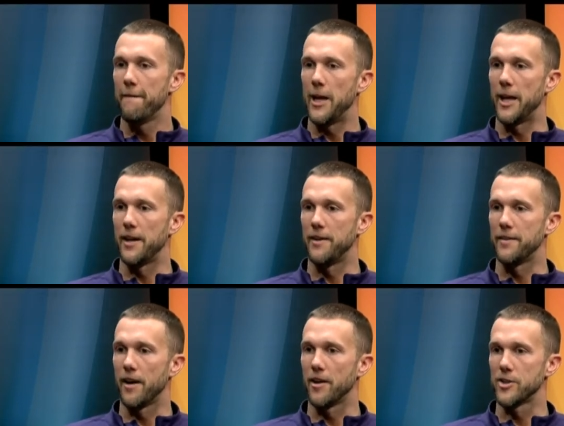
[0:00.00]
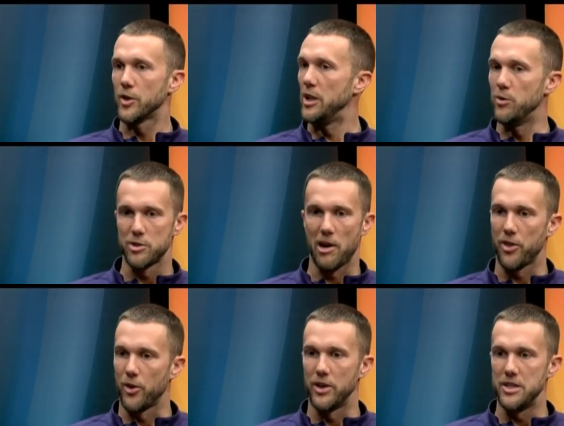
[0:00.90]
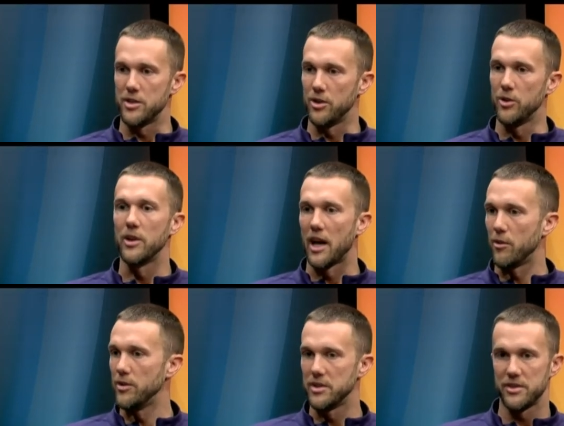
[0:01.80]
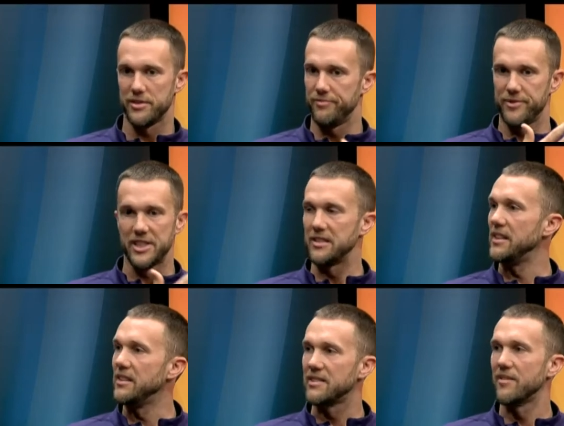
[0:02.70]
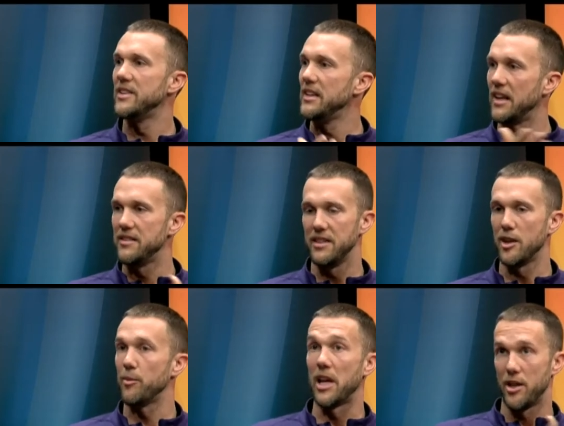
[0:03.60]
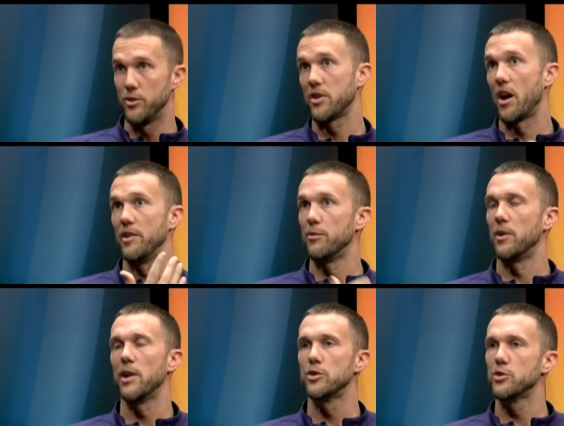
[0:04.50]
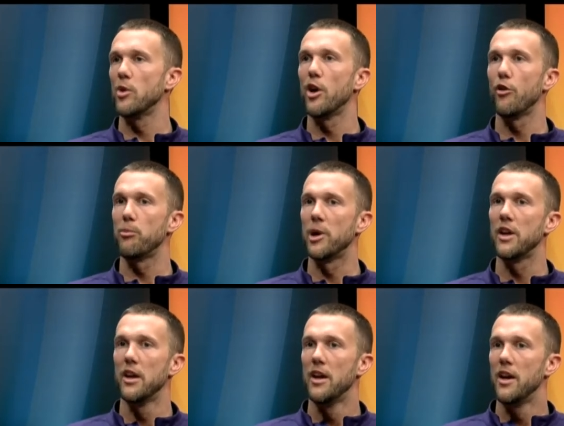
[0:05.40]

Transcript: And uh, so he was about 32, and I was 16, 17, 18. I mean, I knew Scotty from when I was 12, but